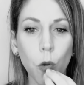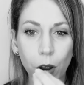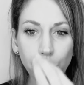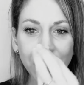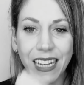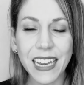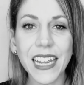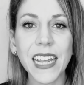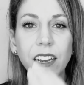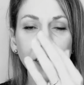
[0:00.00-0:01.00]
When we
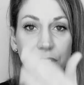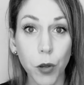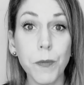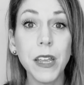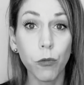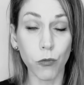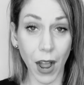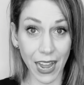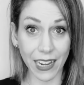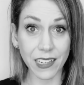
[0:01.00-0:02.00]
need to be
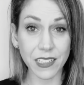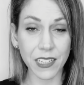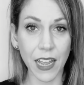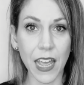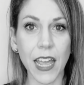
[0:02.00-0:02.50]
right,